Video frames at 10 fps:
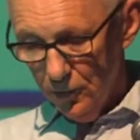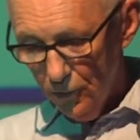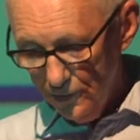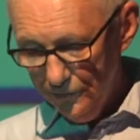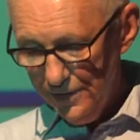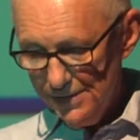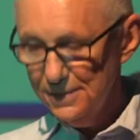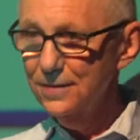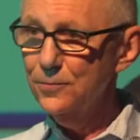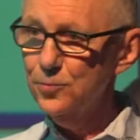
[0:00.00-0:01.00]
All of
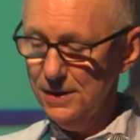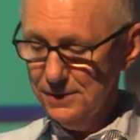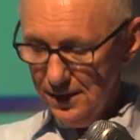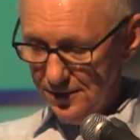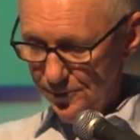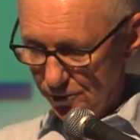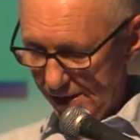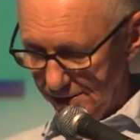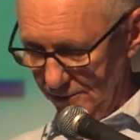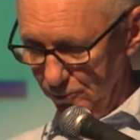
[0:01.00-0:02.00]
us in the anti
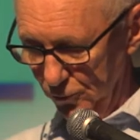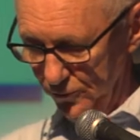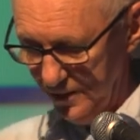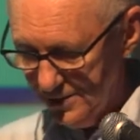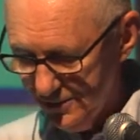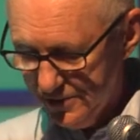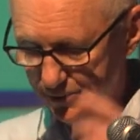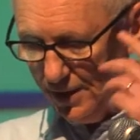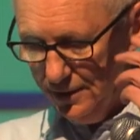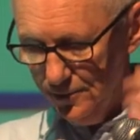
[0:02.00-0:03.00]
Brexit movements have
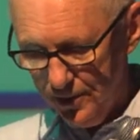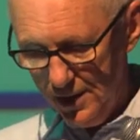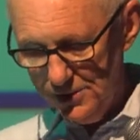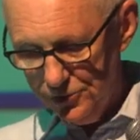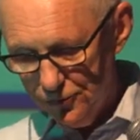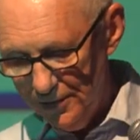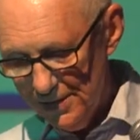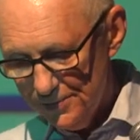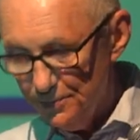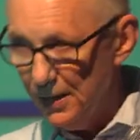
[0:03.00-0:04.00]
spent the past two
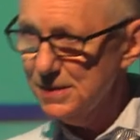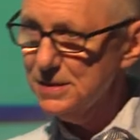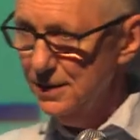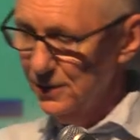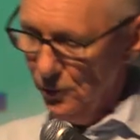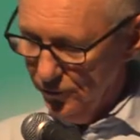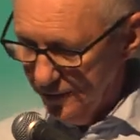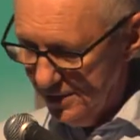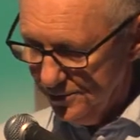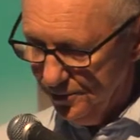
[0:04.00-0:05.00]
years puzzling over these